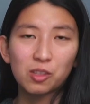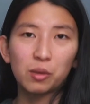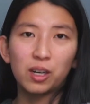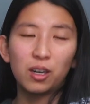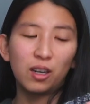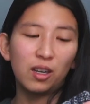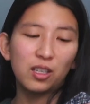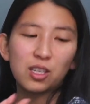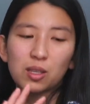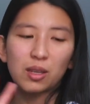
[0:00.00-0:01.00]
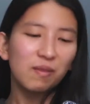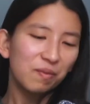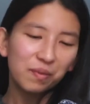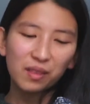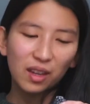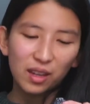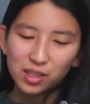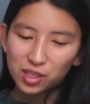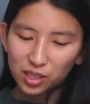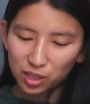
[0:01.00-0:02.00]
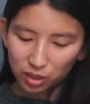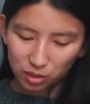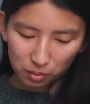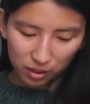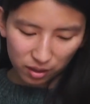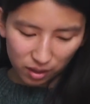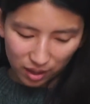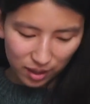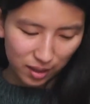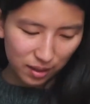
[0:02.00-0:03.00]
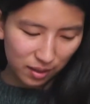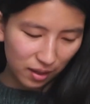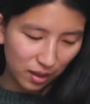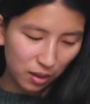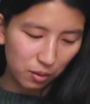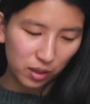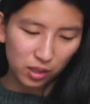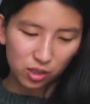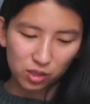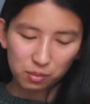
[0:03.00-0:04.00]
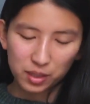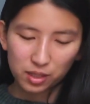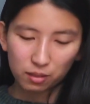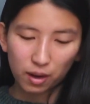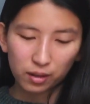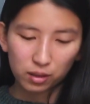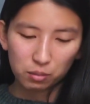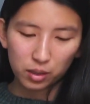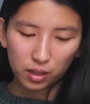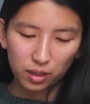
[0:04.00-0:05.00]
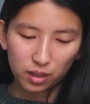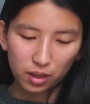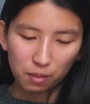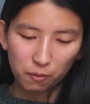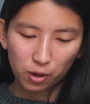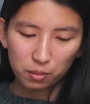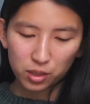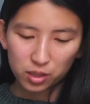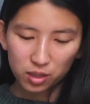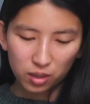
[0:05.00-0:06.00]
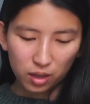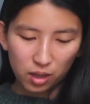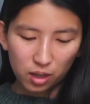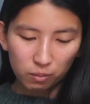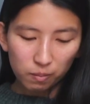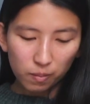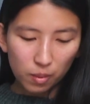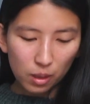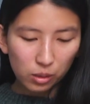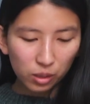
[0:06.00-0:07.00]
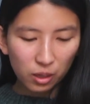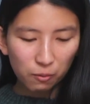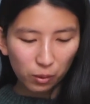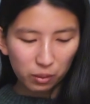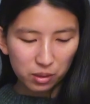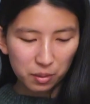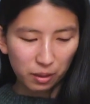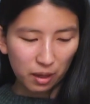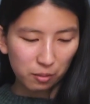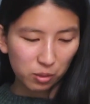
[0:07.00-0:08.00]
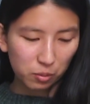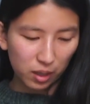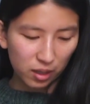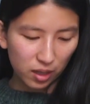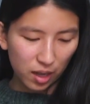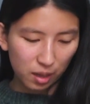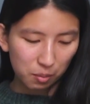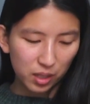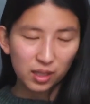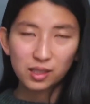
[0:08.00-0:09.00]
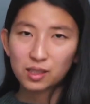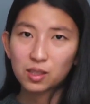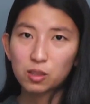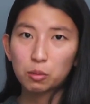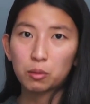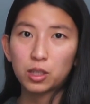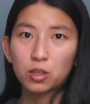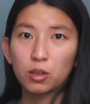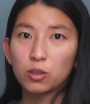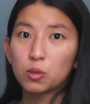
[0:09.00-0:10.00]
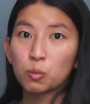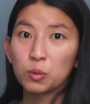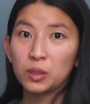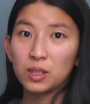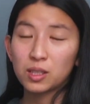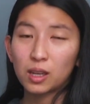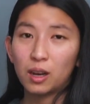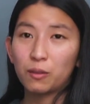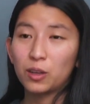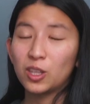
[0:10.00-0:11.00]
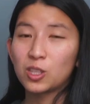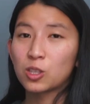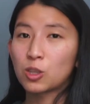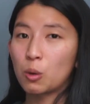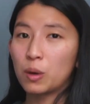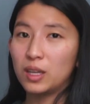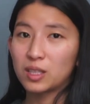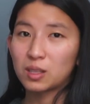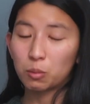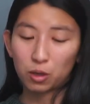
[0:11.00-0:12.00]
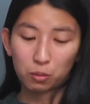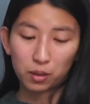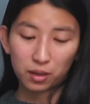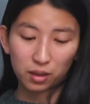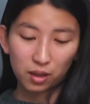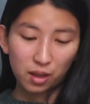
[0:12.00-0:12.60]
sweater. It's such a good sweater. I know that it's just a basic raglan, but I am very much looking forward to being able to wear it. And because this is superwash yarn, it's really soft. It's so nice to work with.